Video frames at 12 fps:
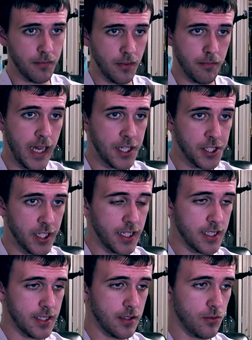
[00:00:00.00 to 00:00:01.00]
Magic
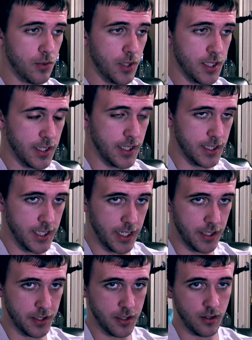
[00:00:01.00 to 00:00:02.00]
was the
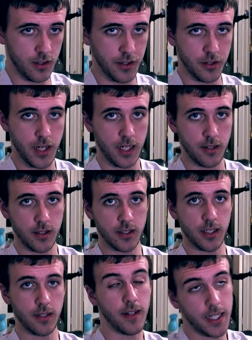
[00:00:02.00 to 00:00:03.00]
second song in the track
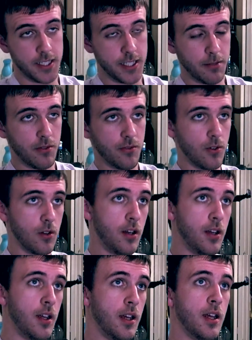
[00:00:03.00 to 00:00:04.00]
listing. Like I said before,
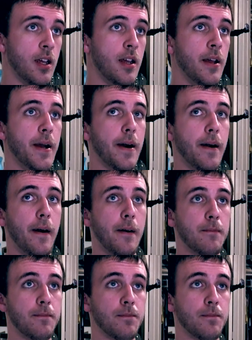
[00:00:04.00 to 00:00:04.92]
I